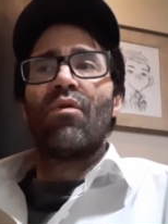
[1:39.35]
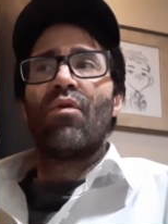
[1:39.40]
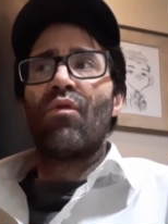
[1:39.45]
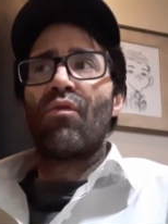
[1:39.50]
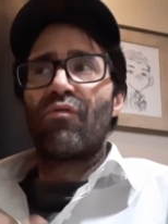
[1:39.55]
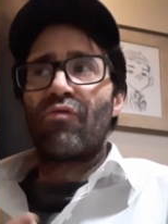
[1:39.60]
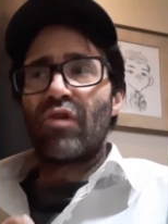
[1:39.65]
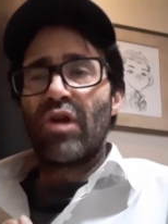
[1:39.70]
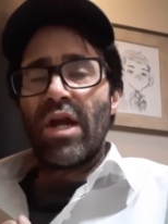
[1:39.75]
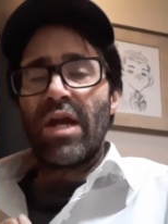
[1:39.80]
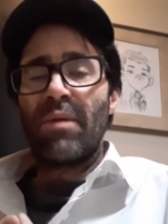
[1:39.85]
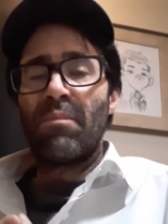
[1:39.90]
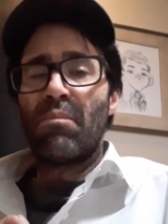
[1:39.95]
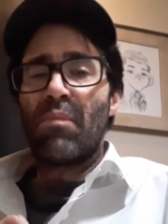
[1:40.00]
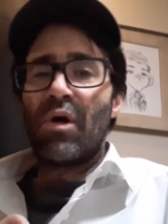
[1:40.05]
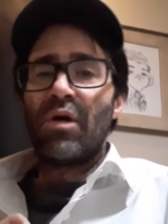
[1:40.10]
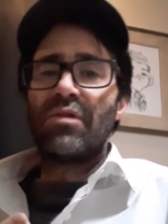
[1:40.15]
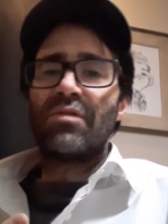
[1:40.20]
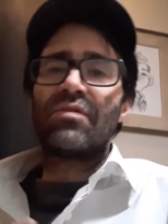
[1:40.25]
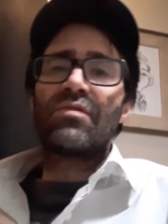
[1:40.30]
over eight
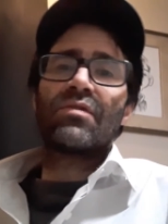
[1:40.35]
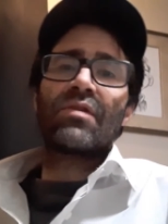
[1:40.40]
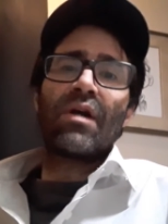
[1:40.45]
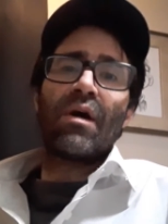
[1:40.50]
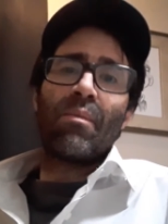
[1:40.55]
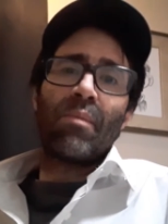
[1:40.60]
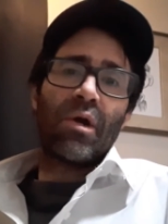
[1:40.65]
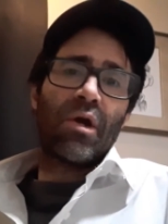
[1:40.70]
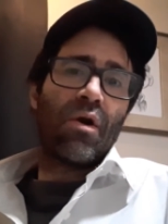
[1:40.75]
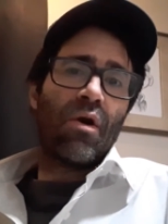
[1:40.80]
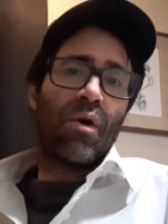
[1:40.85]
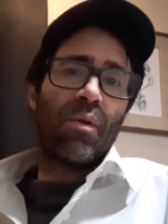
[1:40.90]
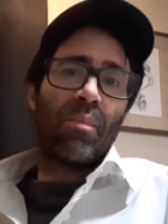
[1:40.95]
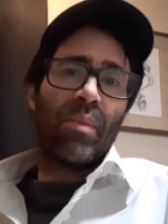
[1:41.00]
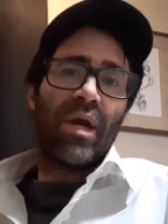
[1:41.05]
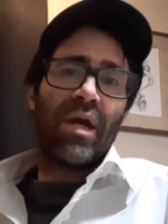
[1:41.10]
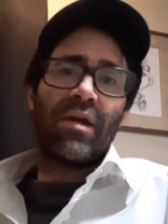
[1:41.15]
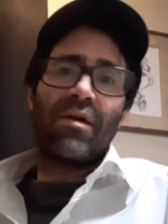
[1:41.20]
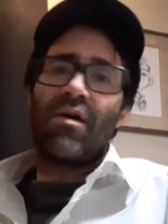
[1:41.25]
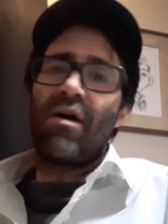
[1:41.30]
months, got my car
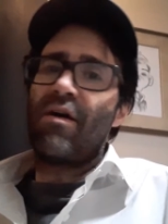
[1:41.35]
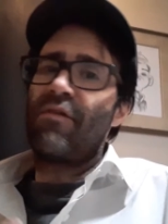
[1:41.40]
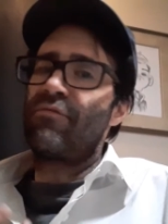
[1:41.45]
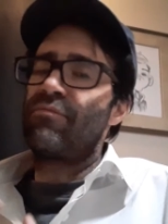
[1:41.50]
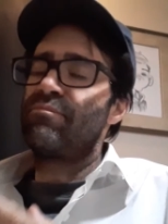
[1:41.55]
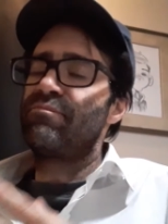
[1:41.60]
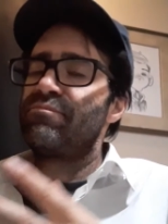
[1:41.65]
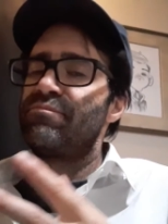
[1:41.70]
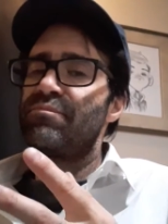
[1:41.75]
paid off,